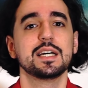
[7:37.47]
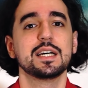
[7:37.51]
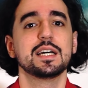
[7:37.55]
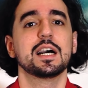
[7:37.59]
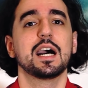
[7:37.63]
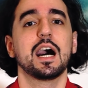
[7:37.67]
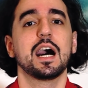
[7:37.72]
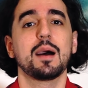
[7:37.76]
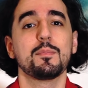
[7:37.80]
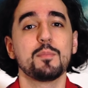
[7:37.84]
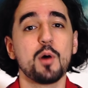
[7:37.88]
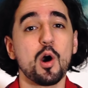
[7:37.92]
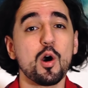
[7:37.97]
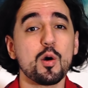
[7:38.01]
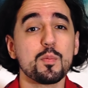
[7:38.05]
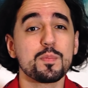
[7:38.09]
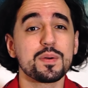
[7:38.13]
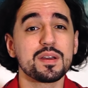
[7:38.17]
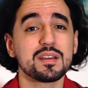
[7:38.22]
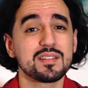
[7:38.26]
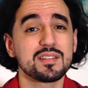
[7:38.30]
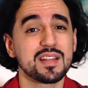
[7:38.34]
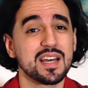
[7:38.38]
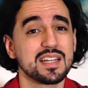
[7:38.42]
I'm
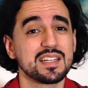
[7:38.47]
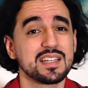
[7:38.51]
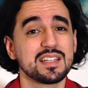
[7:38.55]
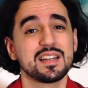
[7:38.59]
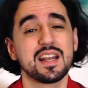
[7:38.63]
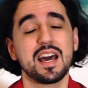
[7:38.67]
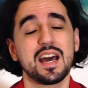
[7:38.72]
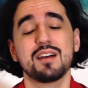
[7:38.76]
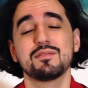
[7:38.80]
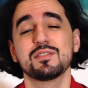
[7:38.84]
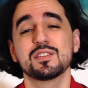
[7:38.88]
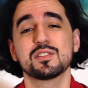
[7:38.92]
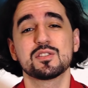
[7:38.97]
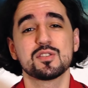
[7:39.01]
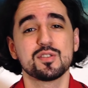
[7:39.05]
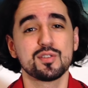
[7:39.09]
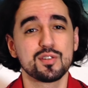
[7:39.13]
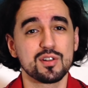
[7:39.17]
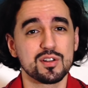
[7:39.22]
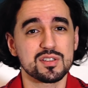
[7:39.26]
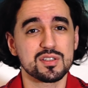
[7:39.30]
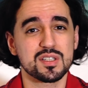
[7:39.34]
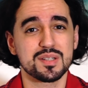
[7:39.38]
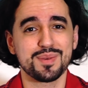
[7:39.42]
hoping that I didn't have it too
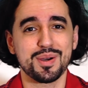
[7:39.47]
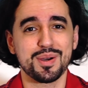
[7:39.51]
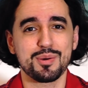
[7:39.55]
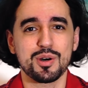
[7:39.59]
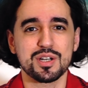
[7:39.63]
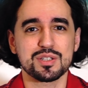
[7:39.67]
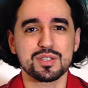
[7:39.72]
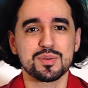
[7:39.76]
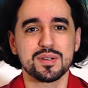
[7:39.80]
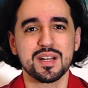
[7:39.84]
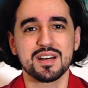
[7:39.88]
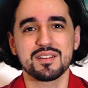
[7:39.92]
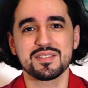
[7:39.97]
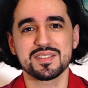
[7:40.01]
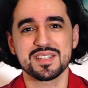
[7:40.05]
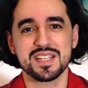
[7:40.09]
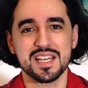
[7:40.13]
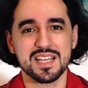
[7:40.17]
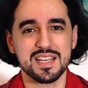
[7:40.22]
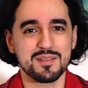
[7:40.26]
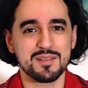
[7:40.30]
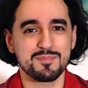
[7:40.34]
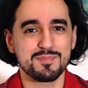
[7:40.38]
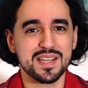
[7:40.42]
close to my watch when I was
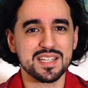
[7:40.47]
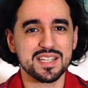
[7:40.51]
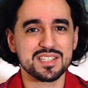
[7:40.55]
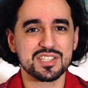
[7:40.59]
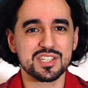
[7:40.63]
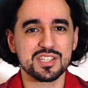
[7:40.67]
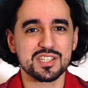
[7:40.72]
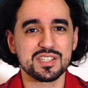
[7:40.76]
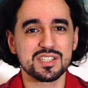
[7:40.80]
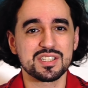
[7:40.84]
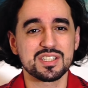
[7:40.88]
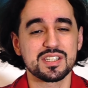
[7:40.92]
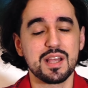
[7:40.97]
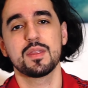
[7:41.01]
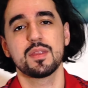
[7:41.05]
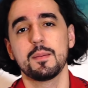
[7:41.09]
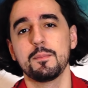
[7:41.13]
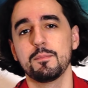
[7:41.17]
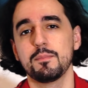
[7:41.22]
taking pictures.